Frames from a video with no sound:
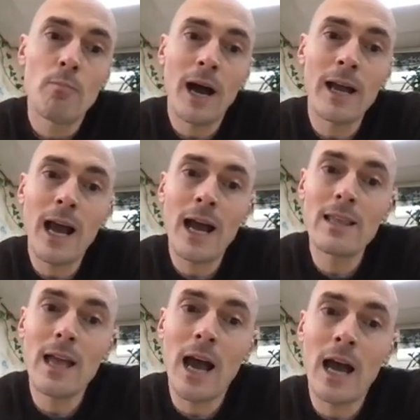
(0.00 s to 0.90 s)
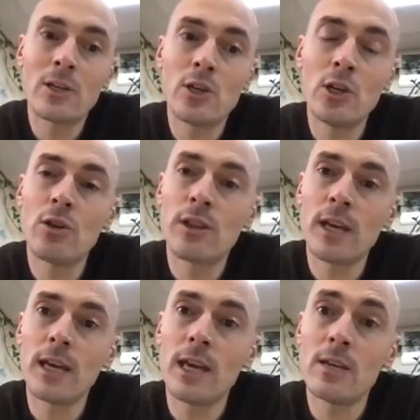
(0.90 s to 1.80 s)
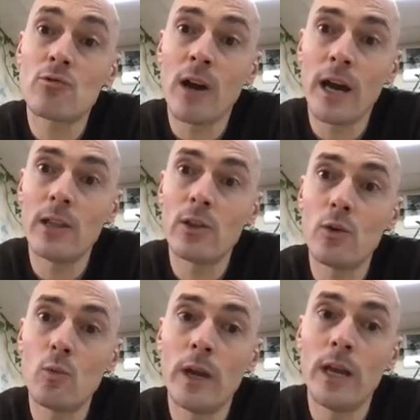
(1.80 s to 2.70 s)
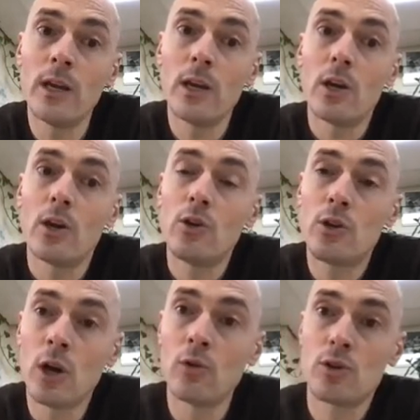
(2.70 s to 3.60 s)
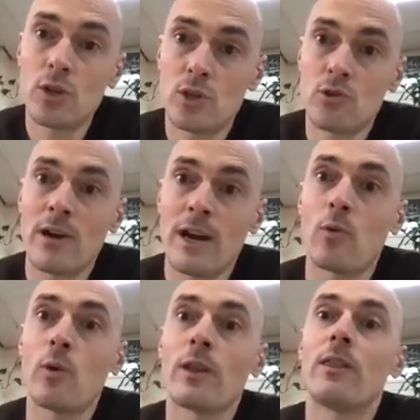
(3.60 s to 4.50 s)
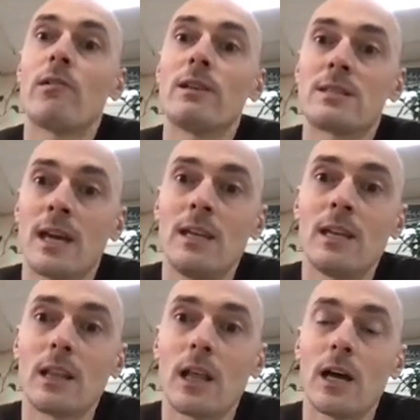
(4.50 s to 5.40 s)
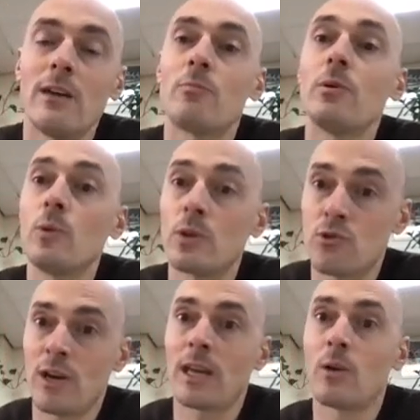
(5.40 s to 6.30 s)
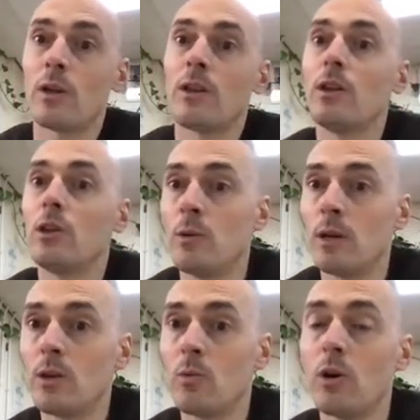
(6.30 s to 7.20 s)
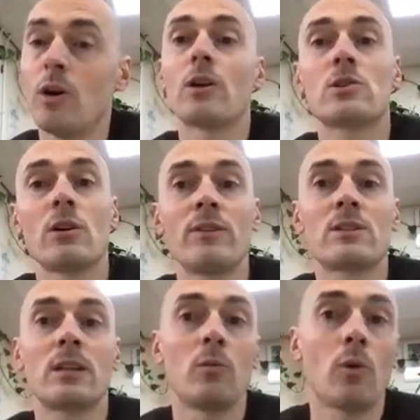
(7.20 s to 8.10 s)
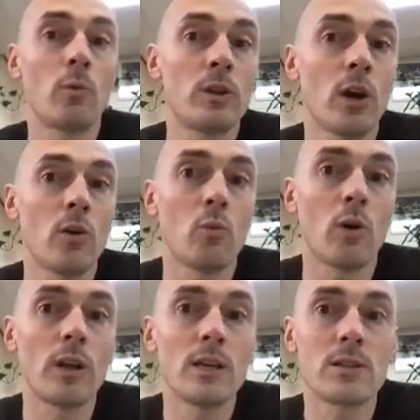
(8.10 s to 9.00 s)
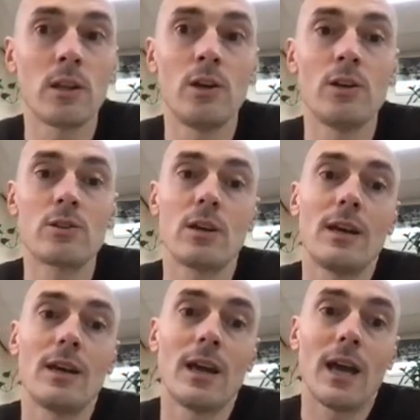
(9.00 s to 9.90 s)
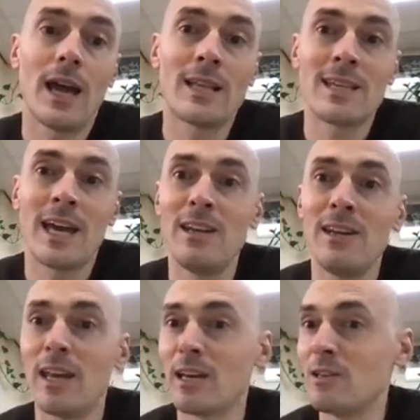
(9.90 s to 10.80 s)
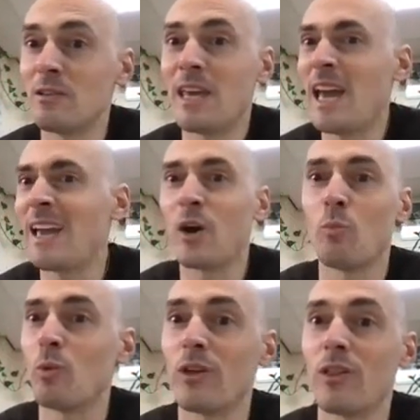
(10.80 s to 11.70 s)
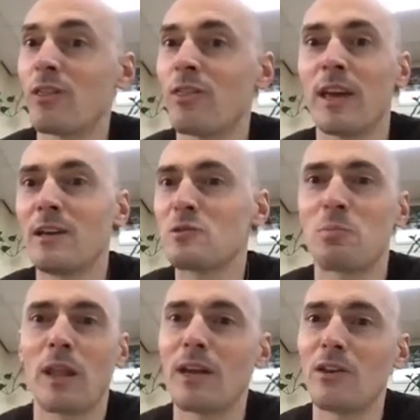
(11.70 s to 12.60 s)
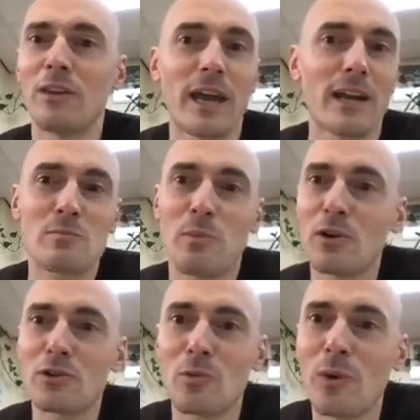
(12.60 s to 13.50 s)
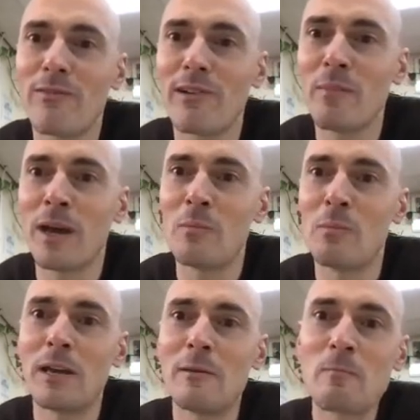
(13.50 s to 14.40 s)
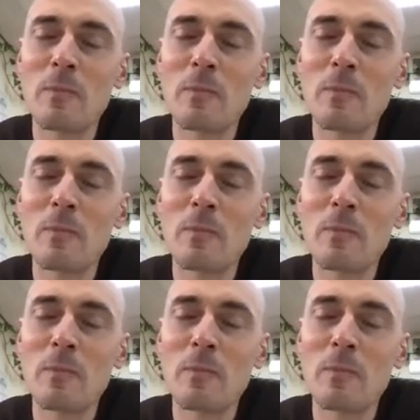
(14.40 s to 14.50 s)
But I do think it's right that we don't just track whether they're attending live, but we're tracking whether they're doing the work. Because obviously what we don't want is learners attending and getting on with other things, playing on the Xbox or whatever it may be,